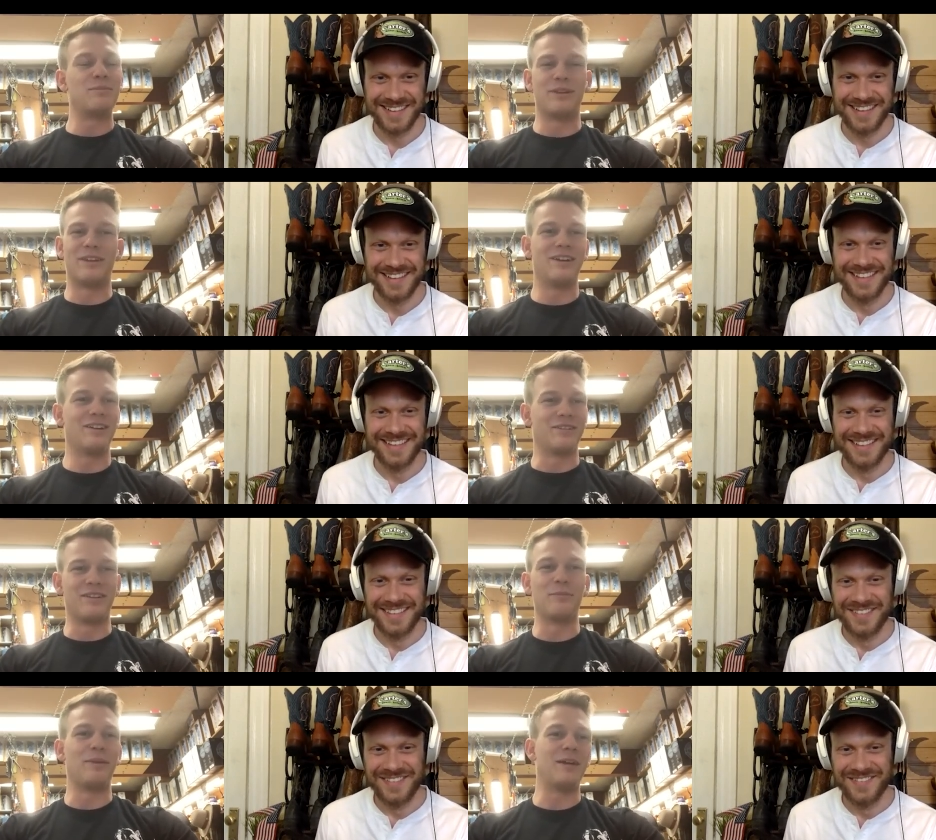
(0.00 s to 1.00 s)
Speaker 1: but they're
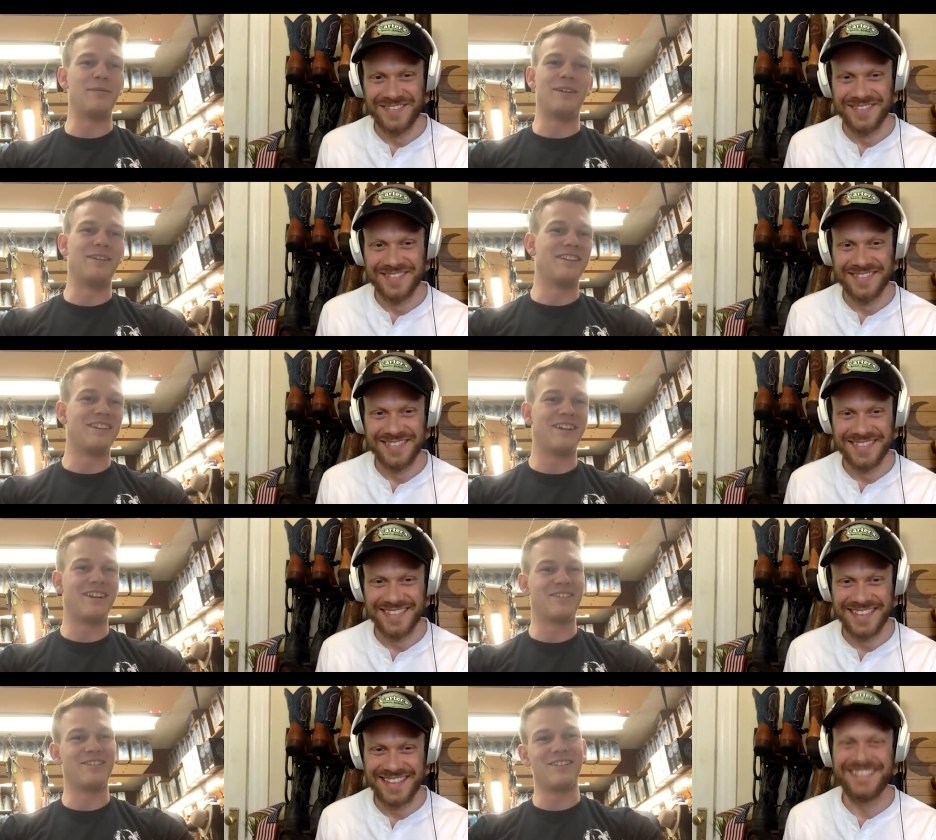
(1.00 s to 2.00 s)
they're babied.
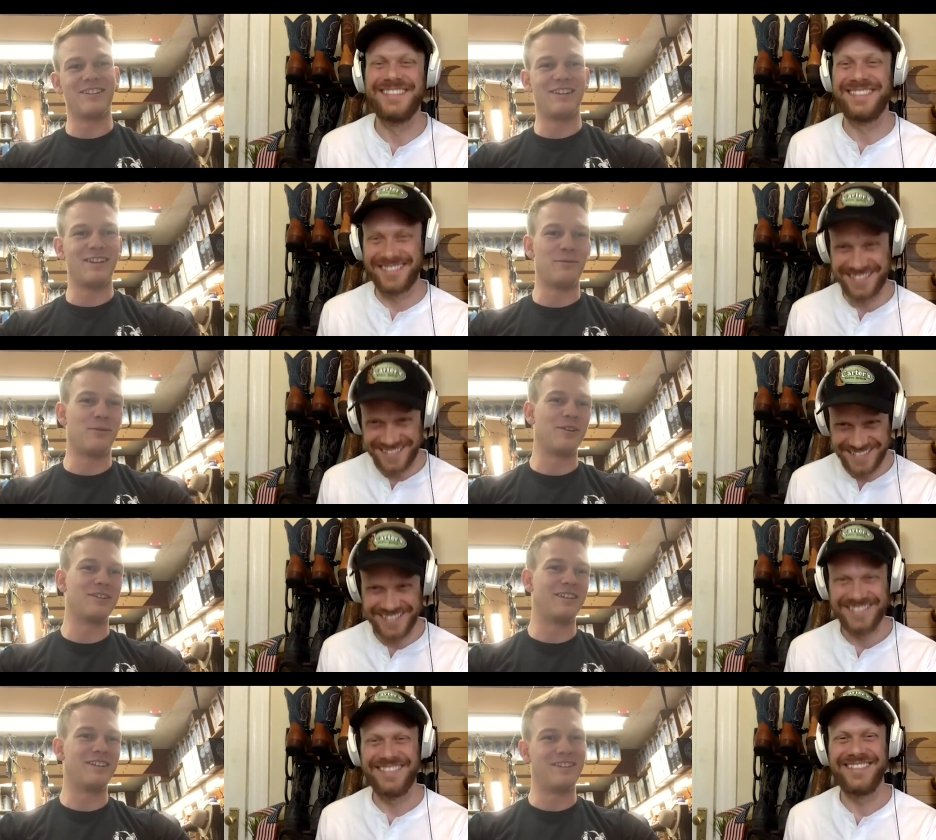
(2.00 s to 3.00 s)
They're they're
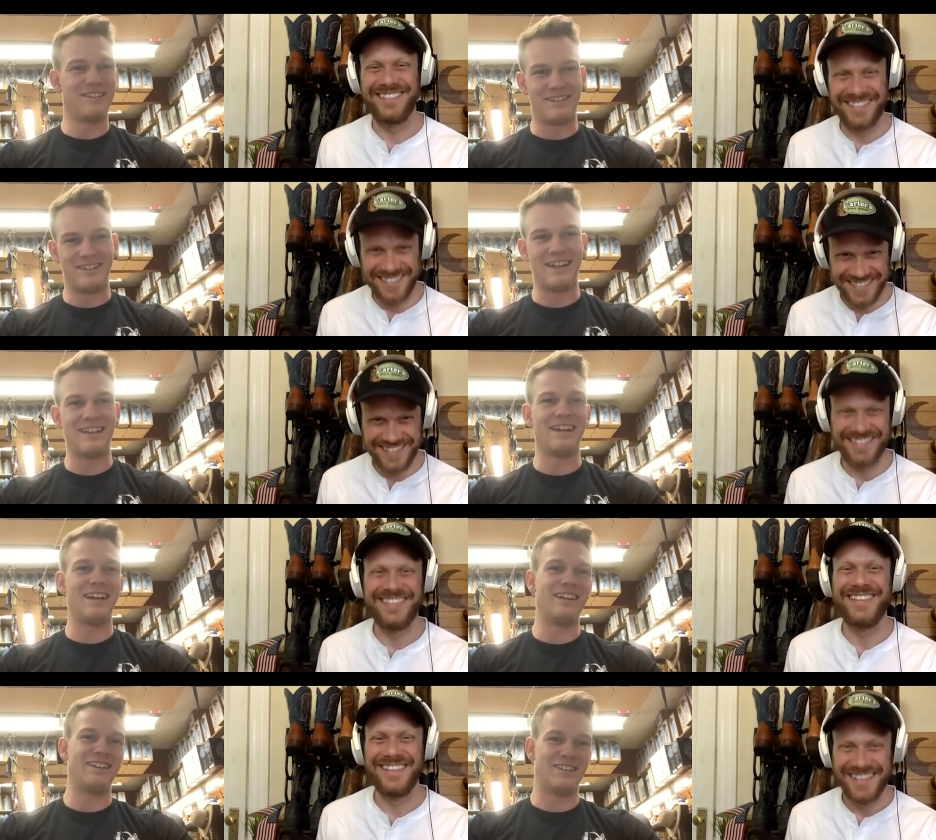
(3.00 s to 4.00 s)
worn to date
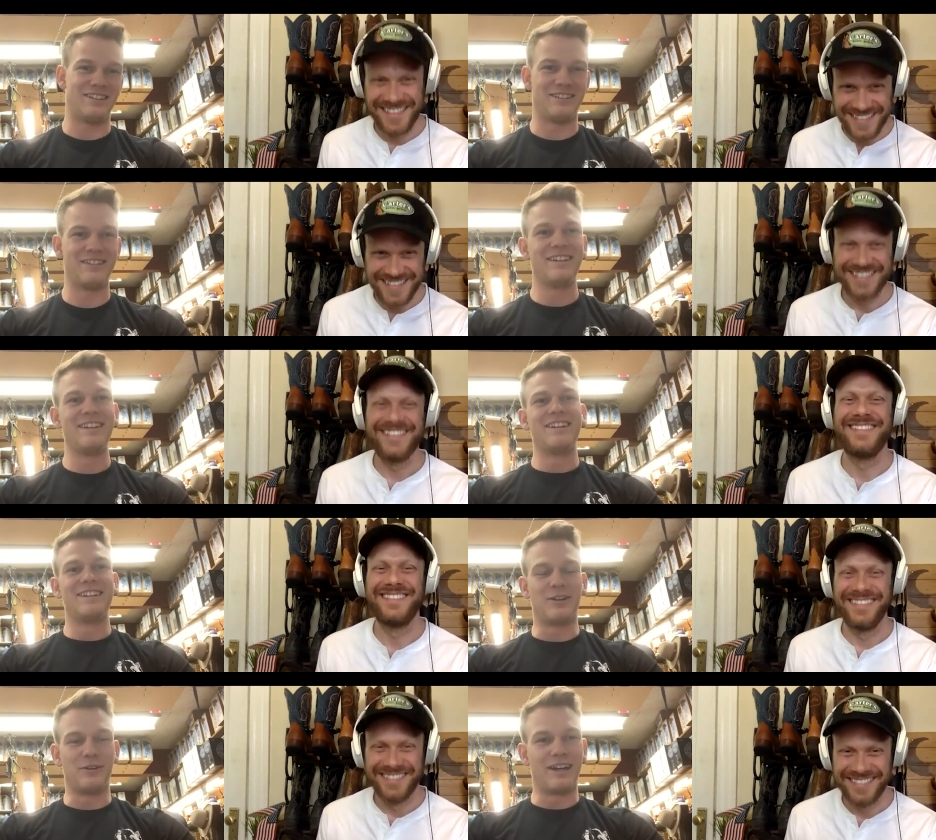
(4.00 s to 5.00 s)
nights and
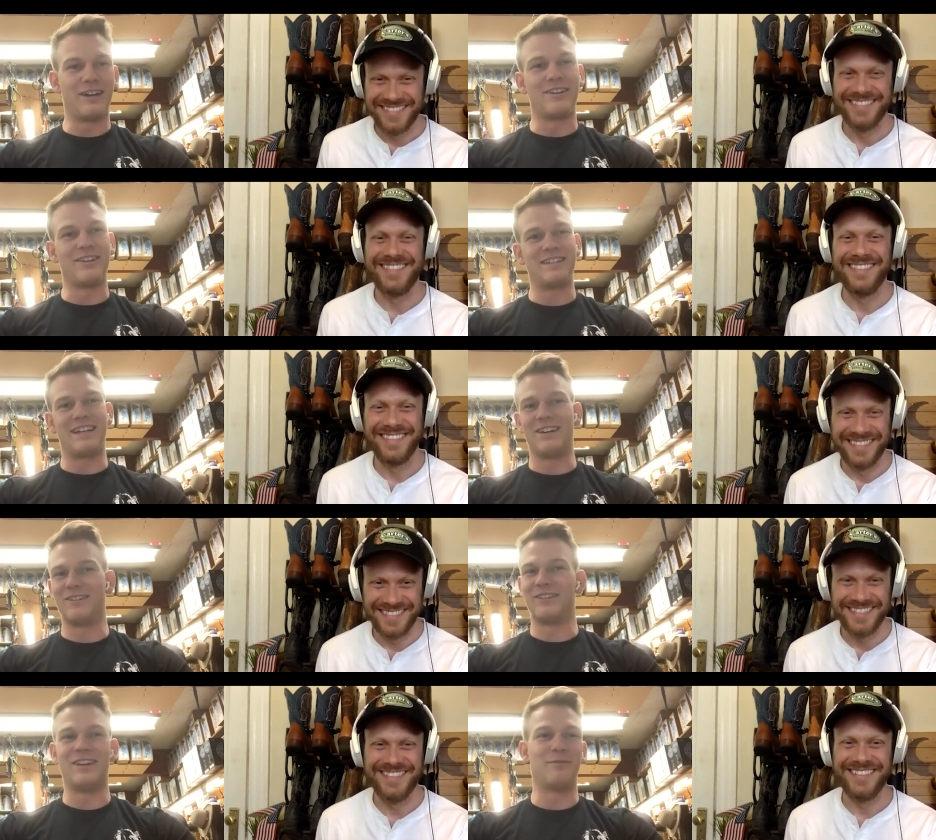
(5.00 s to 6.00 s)
going out on the
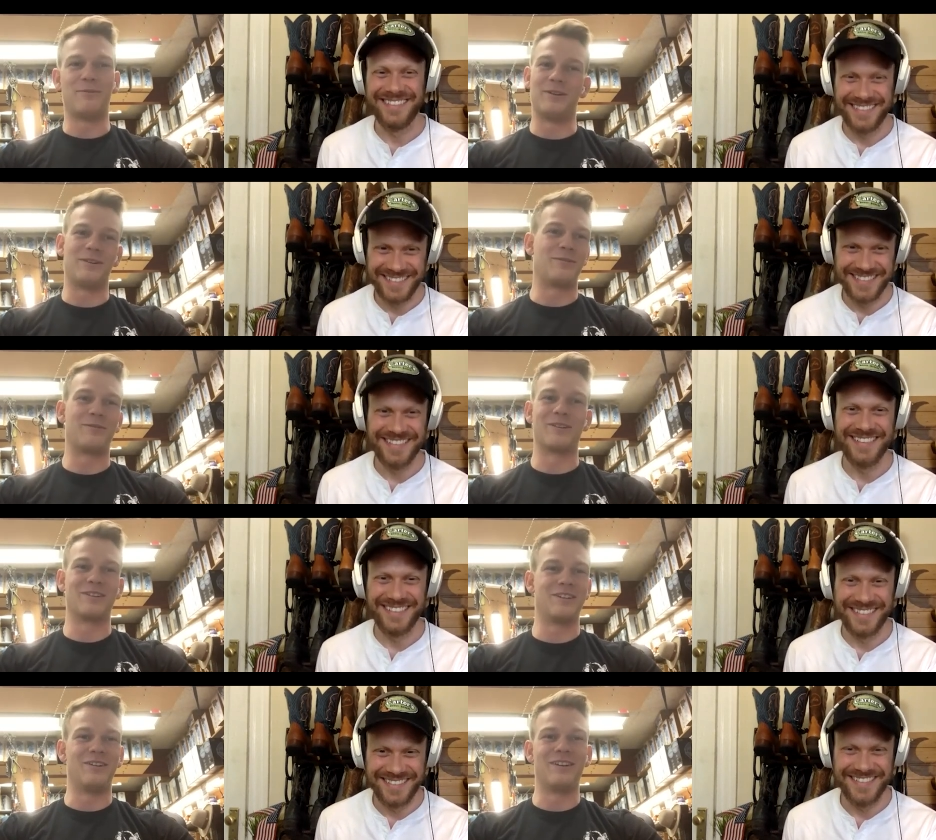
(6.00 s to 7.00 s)
town. They're not
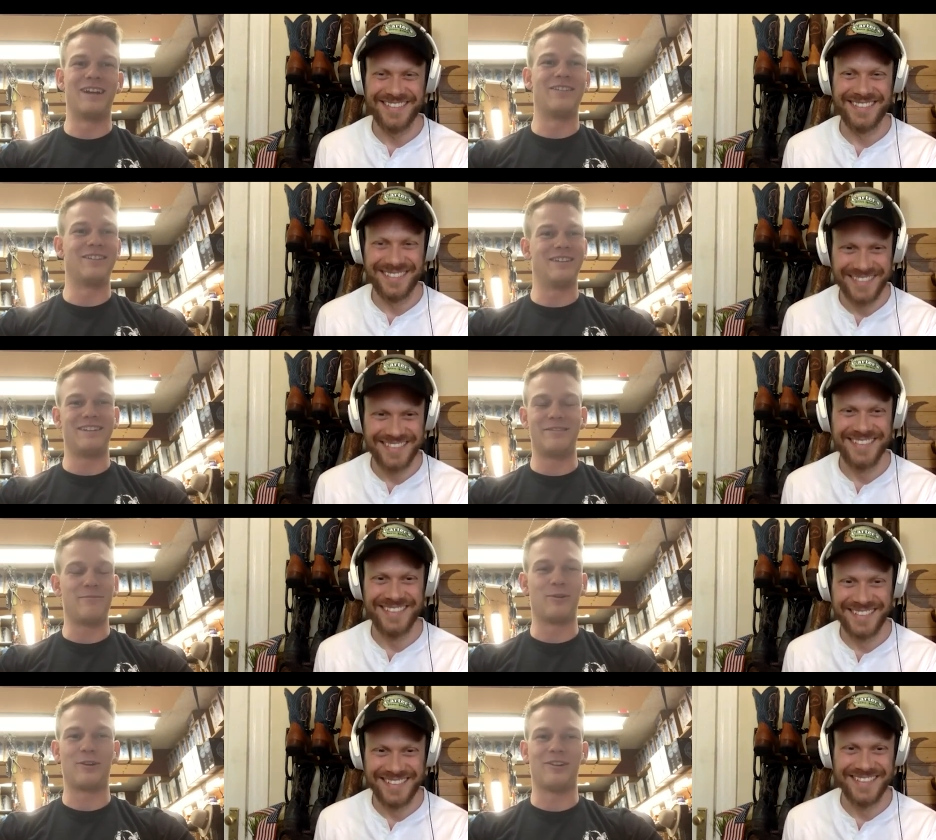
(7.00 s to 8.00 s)
worn going out and
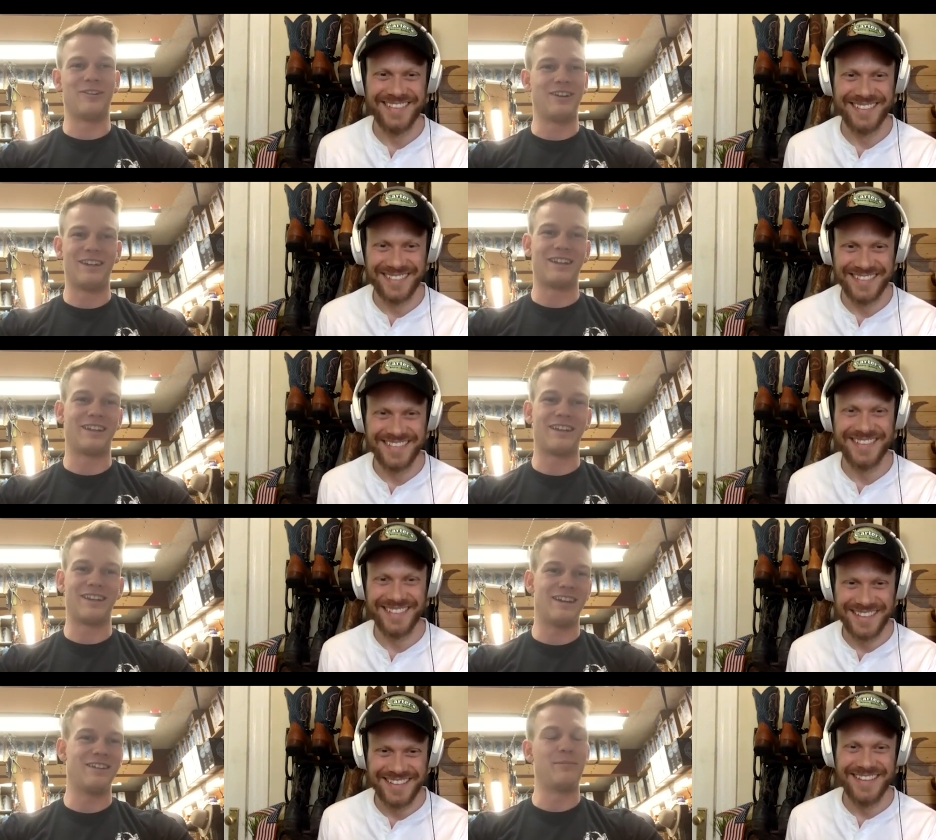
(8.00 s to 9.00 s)
working or anything
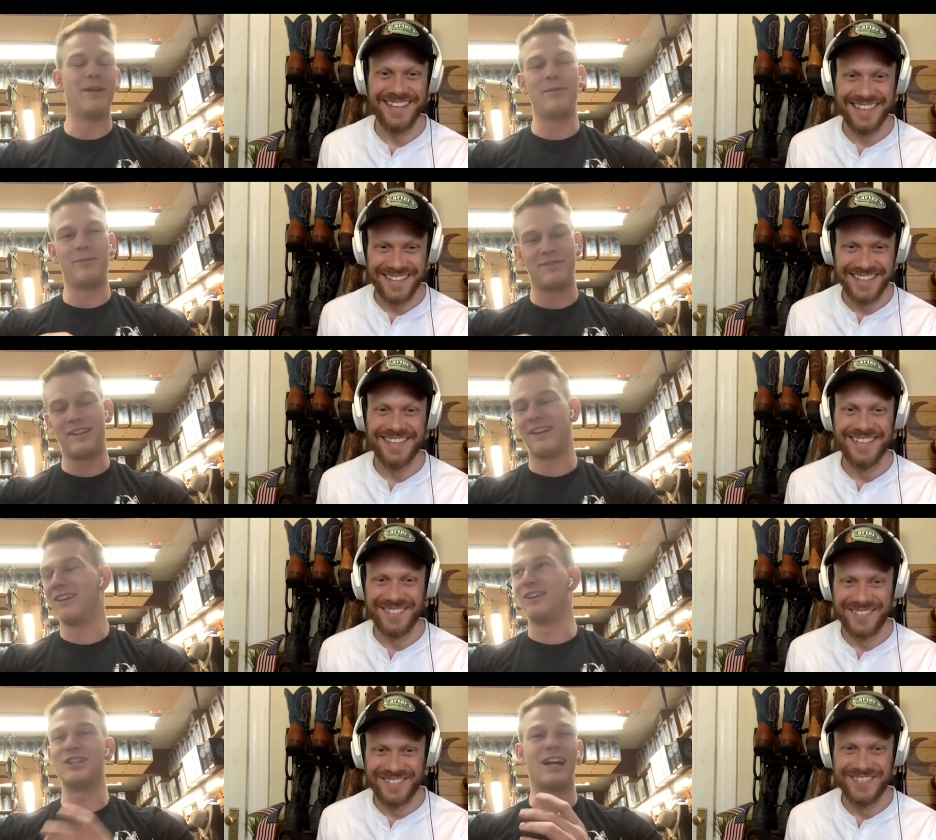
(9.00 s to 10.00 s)
like that. Uh, maybe
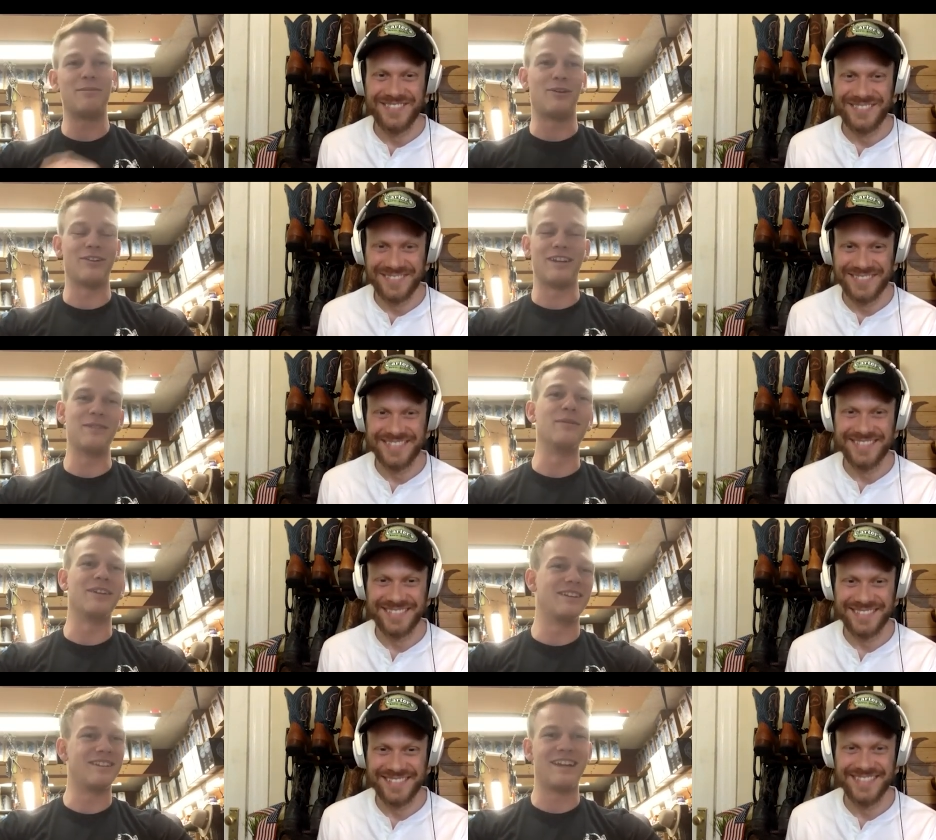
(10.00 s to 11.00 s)
standing in the shop all day,
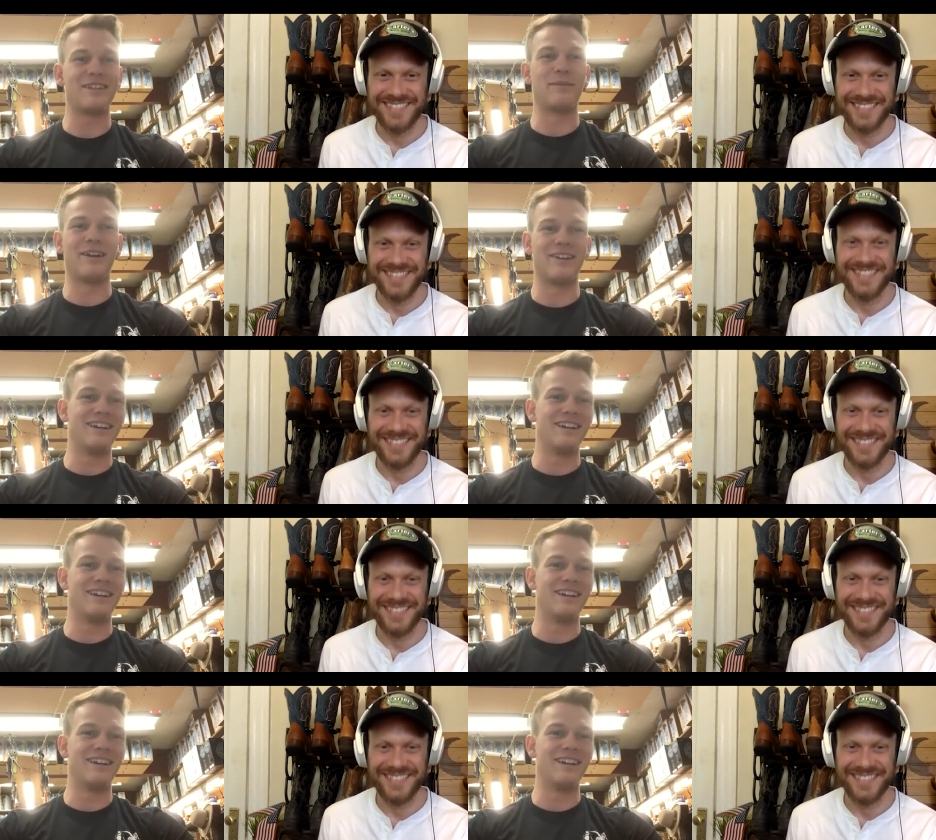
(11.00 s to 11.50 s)
but that's about